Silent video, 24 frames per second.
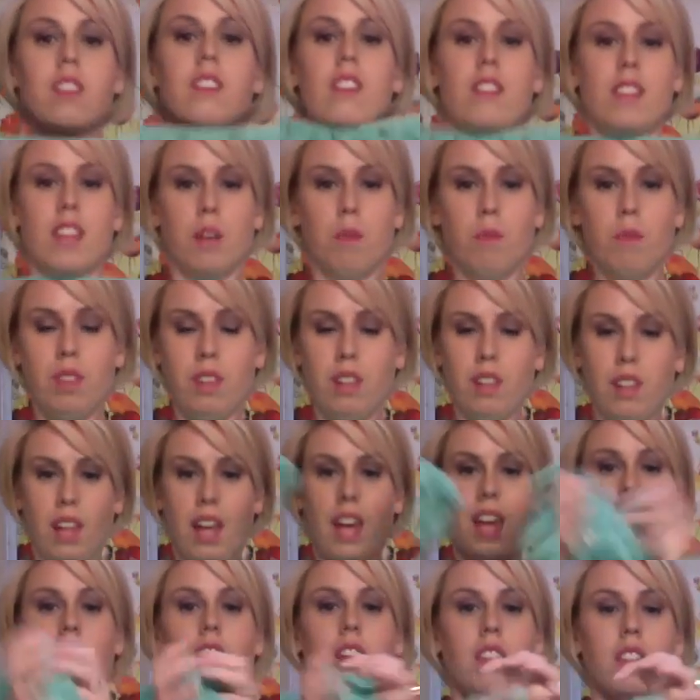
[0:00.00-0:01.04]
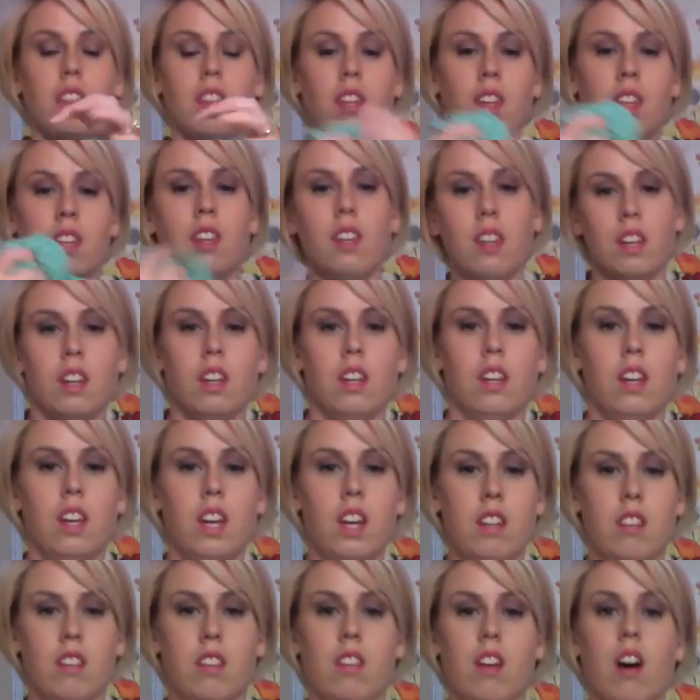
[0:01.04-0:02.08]
Same with the length.
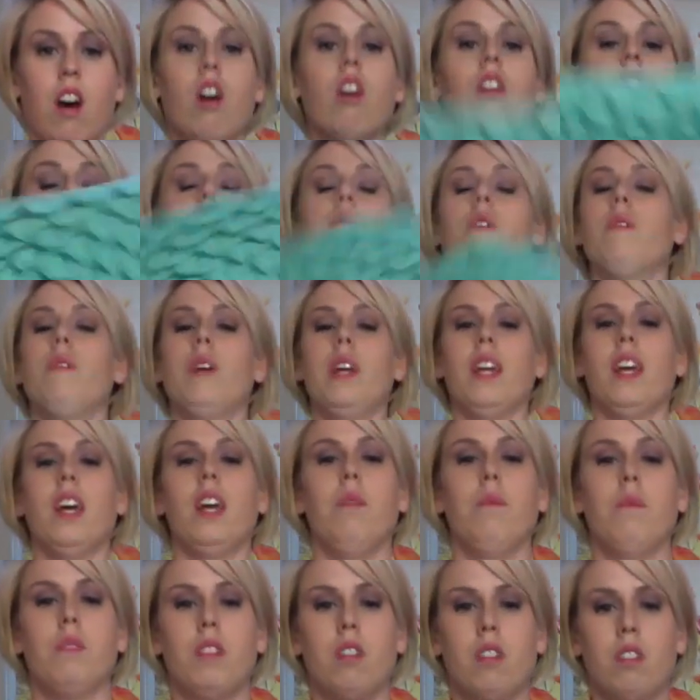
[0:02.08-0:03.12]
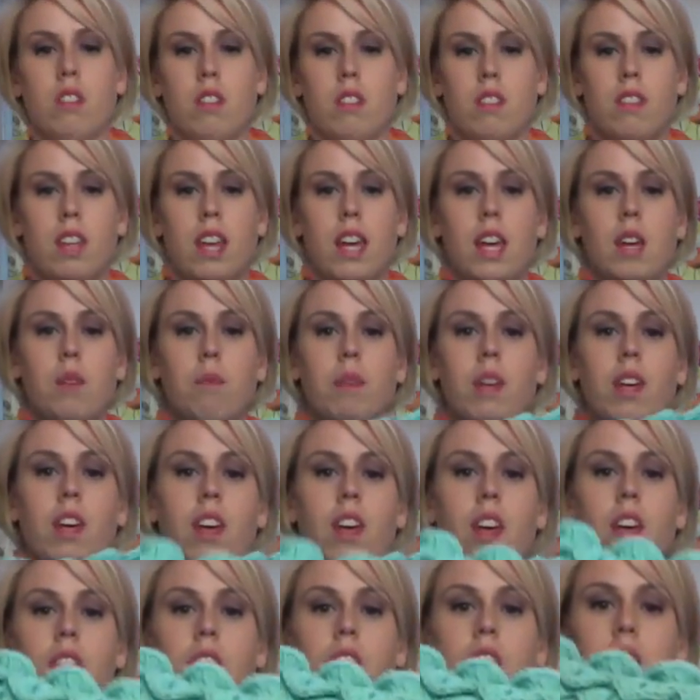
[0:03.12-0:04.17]
It's all the mermaid capes start the same,
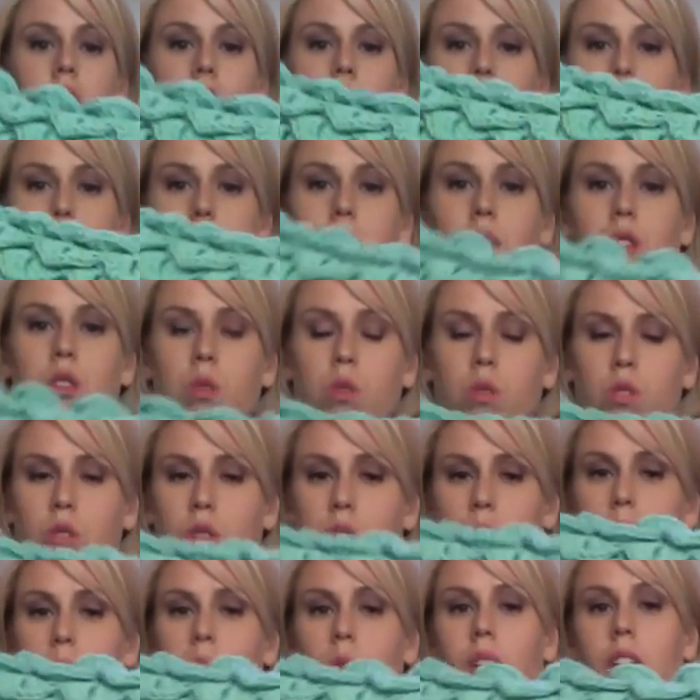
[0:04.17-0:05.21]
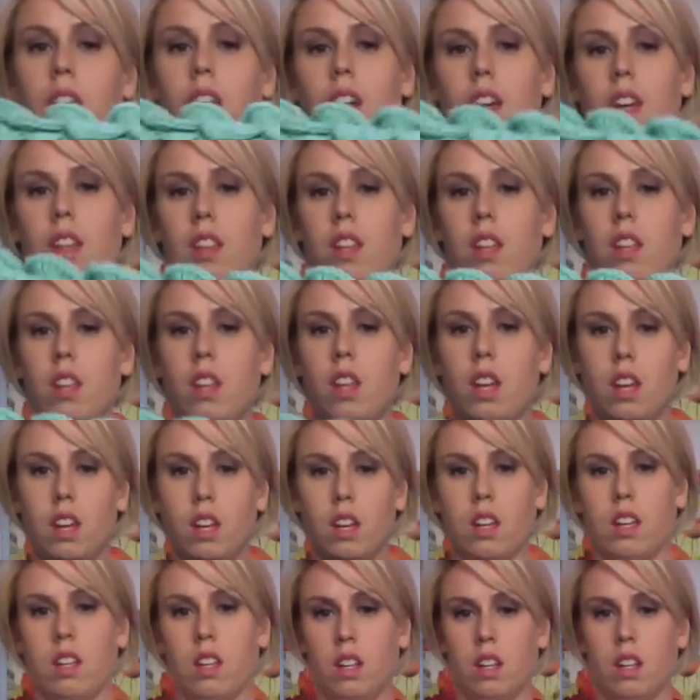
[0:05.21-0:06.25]
and then they come out to a certain point, and then they
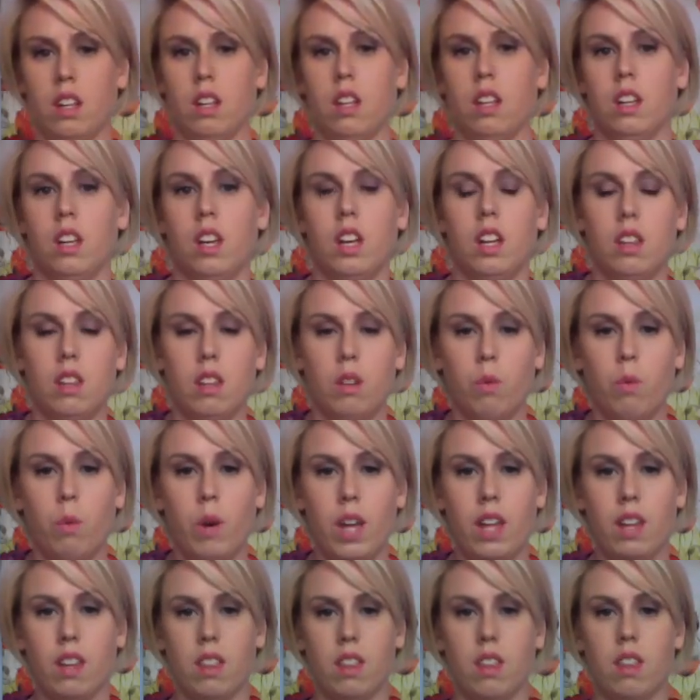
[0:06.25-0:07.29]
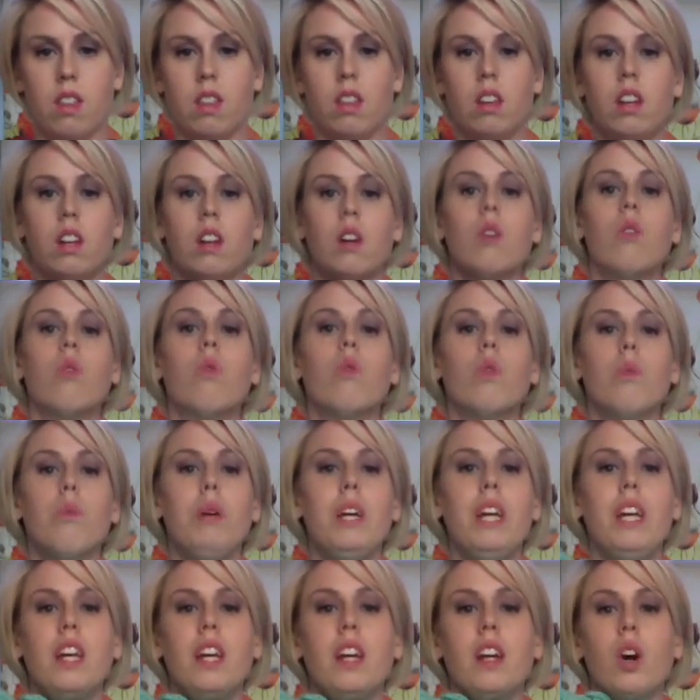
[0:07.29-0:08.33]
get the width, you know,
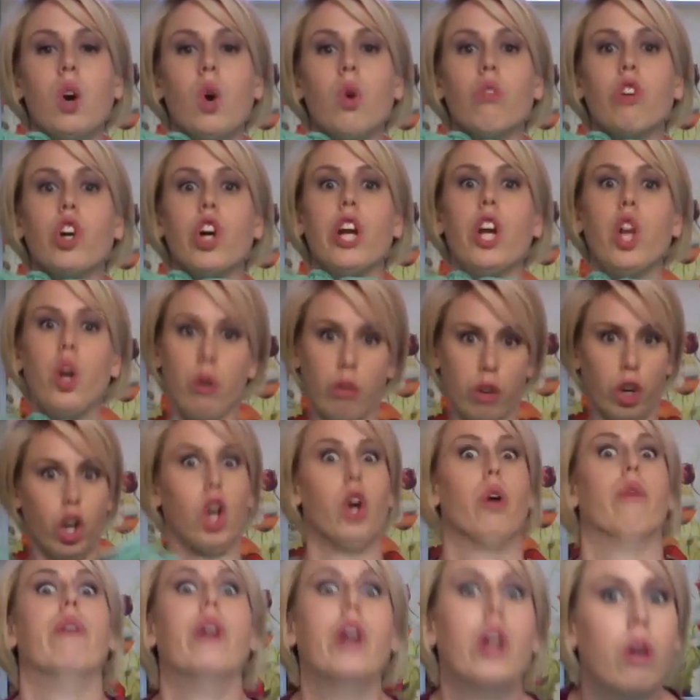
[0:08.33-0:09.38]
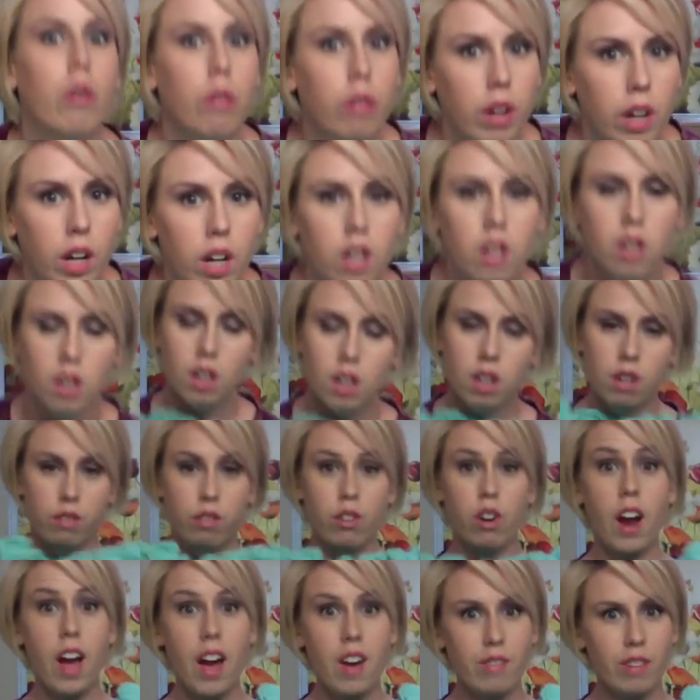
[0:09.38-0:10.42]
repeating over and over and over and over
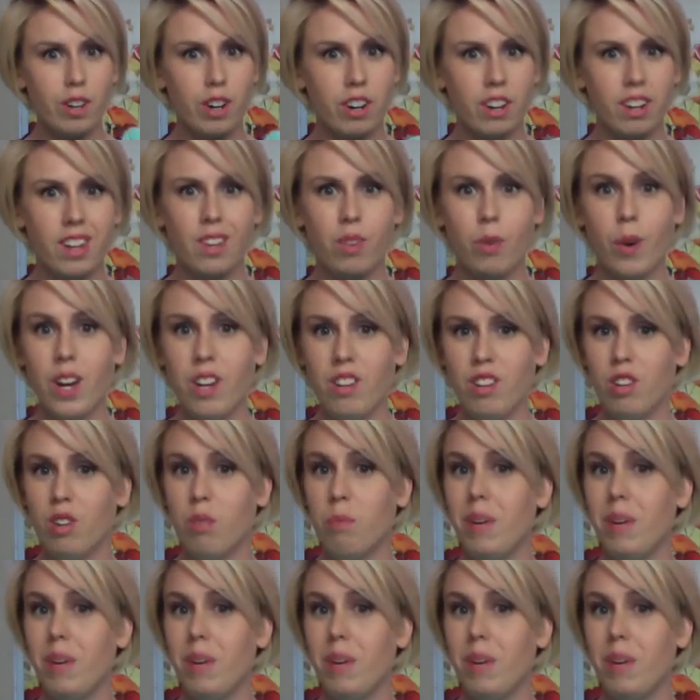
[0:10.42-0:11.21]
forever. That's why it took